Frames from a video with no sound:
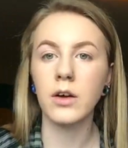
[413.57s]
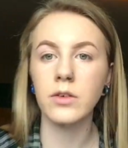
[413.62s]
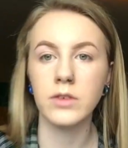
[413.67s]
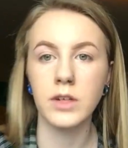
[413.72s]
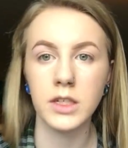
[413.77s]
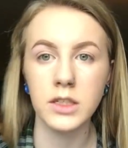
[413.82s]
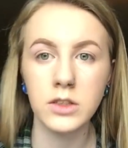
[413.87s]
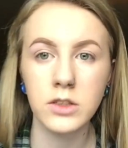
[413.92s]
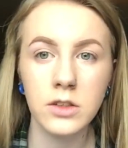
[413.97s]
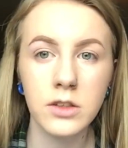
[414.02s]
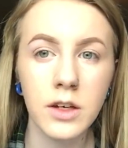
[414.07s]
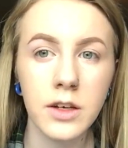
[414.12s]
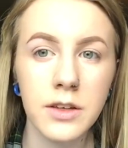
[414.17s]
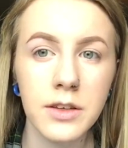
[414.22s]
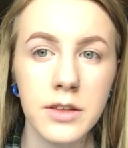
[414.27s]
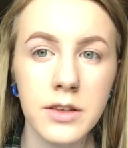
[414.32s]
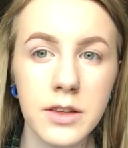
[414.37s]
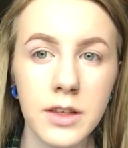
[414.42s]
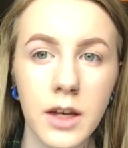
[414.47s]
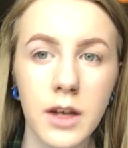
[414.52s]
Alright, so now
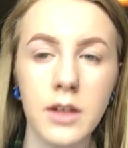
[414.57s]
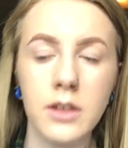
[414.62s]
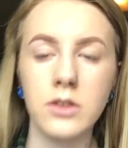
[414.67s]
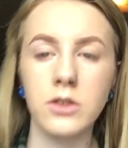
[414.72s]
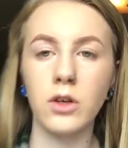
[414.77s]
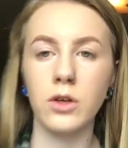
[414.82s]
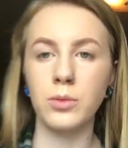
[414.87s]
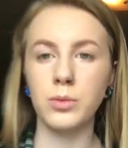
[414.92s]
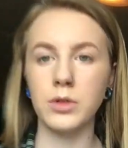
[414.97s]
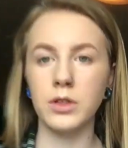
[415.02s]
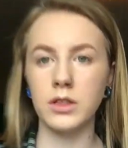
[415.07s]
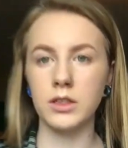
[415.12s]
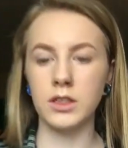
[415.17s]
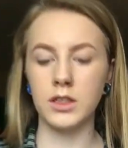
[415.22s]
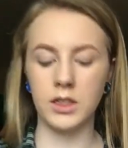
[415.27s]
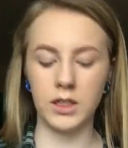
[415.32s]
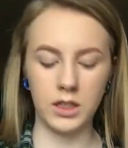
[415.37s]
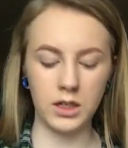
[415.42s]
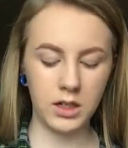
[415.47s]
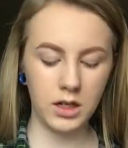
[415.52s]
that that is all
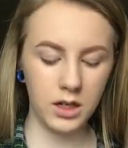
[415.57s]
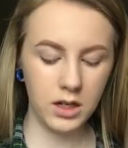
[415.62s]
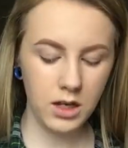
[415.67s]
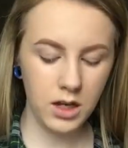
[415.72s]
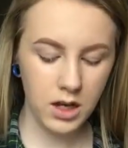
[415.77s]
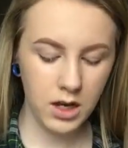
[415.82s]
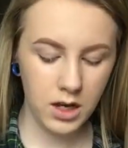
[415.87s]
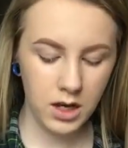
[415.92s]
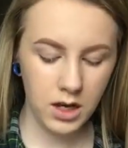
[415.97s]
blended in,